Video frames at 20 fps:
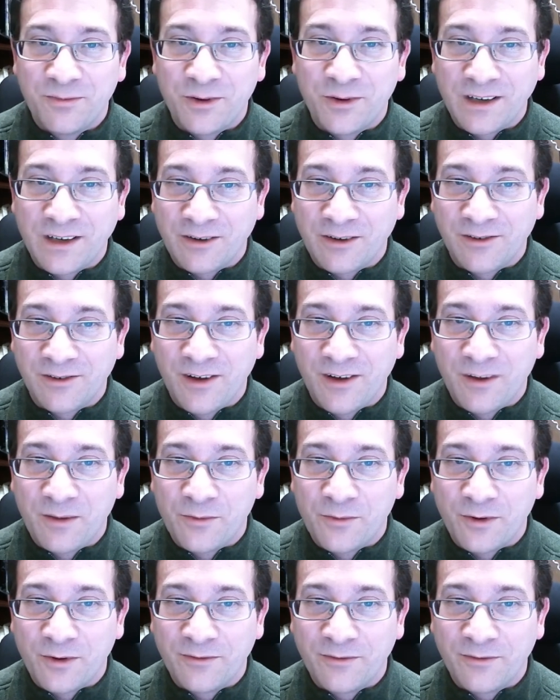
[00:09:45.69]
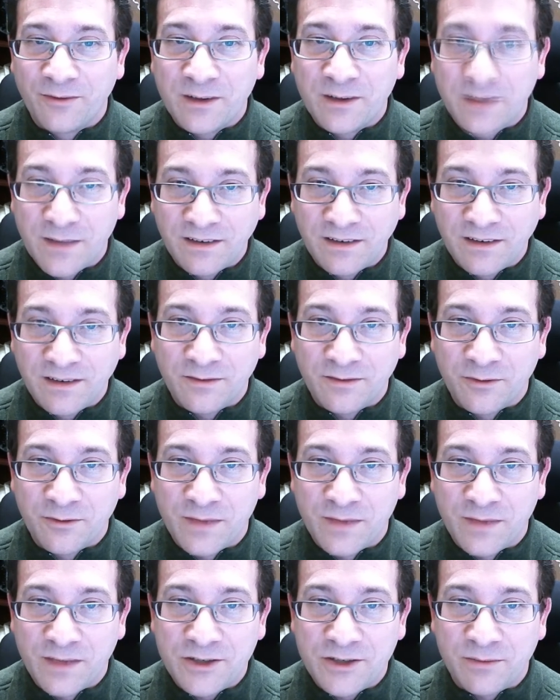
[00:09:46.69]
putting out a lot more fundamental
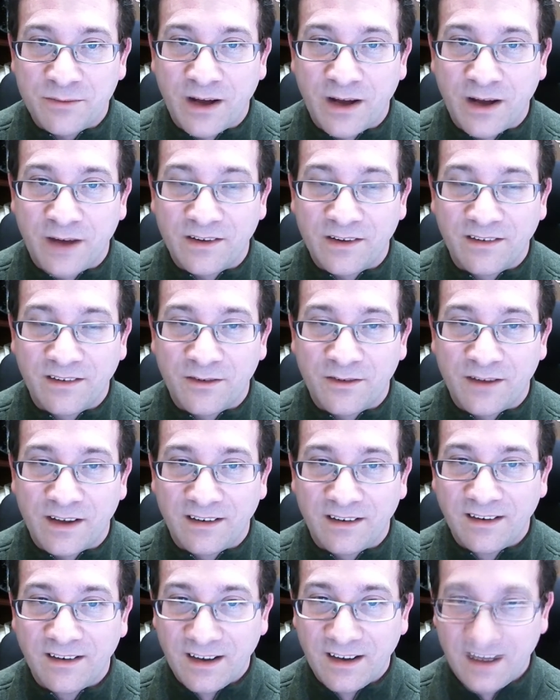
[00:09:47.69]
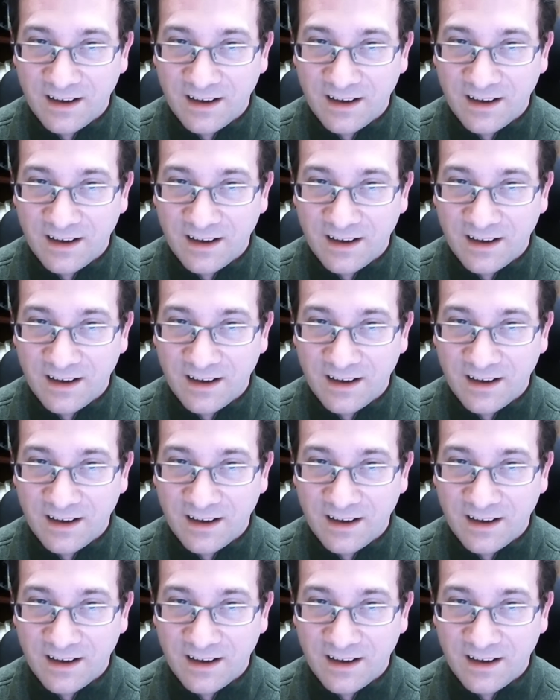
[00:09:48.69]
information about it so that